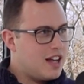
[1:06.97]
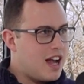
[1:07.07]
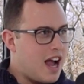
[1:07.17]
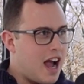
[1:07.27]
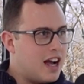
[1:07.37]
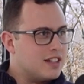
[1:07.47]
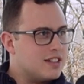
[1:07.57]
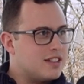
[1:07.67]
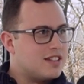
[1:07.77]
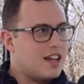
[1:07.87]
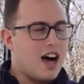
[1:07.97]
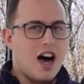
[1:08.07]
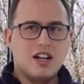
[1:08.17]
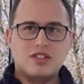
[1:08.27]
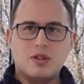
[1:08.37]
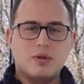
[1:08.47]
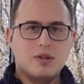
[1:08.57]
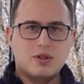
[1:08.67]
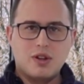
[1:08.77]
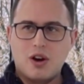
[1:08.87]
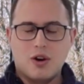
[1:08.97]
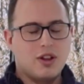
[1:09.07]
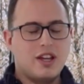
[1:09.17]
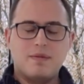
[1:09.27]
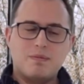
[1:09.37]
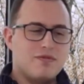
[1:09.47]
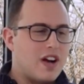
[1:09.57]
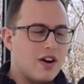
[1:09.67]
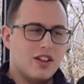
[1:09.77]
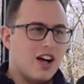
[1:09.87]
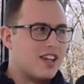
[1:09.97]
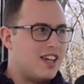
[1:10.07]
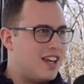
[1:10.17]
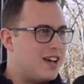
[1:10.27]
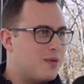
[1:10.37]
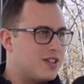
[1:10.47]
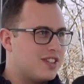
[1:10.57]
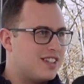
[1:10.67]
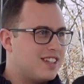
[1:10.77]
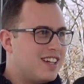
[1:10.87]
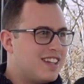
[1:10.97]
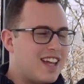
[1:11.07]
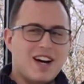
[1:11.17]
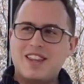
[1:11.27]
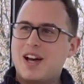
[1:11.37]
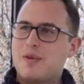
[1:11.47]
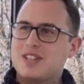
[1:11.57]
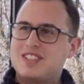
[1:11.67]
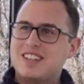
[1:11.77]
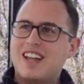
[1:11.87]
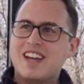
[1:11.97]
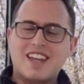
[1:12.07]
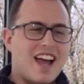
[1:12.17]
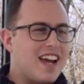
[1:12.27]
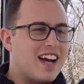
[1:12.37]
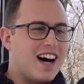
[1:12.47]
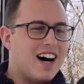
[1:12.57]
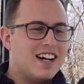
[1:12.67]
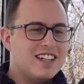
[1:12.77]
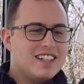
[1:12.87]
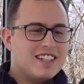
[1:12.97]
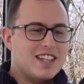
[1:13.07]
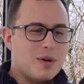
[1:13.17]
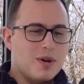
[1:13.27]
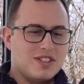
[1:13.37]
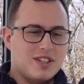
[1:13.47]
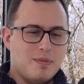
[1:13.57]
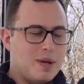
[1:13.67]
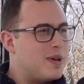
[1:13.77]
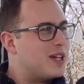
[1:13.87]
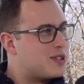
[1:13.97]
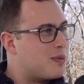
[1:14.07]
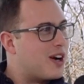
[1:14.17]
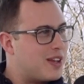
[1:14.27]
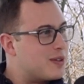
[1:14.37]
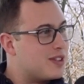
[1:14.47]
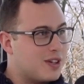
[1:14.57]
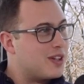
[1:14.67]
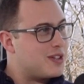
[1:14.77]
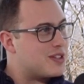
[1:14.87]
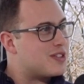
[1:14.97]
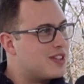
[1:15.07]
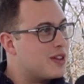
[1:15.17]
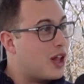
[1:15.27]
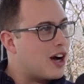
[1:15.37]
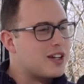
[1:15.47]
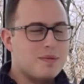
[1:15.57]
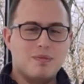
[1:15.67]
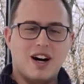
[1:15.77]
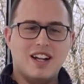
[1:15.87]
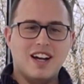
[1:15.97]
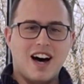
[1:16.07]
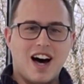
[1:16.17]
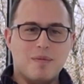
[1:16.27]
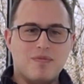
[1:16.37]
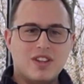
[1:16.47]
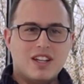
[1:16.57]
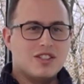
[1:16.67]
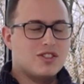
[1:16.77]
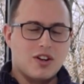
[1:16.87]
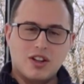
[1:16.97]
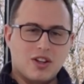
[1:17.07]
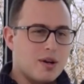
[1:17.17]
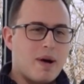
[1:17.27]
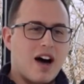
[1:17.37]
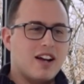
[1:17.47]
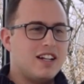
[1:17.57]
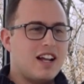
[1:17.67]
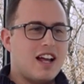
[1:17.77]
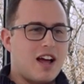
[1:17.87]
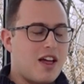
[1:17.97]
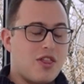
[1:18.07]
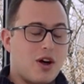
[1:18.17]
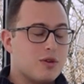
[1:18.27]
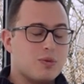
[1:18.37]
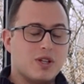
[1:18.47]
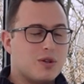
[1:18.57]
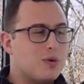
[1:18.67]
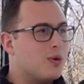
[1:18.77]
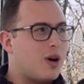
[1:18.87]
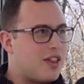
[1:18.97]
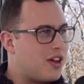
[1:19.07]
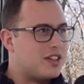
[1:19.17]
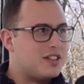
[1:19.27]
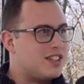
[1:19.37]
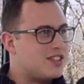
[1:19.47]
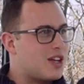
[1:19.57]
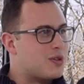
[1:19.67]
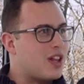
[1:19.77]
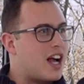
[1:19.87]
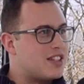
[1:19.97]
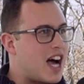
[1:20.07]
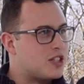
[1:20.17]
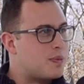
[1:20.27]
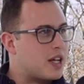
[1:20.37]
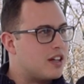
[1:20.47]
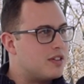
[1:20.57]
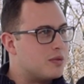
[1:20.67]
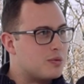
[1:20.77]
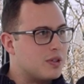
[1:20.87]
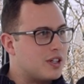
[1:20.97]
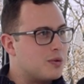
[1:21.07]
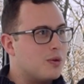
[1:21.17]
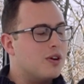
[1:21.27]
And so early, very lucky. It wasn't that wasn't like that wasn't me being smart. That was literally just luck. But started to learn about it. I thought it was really cool. I thought the decentralized aspect of it was really cool.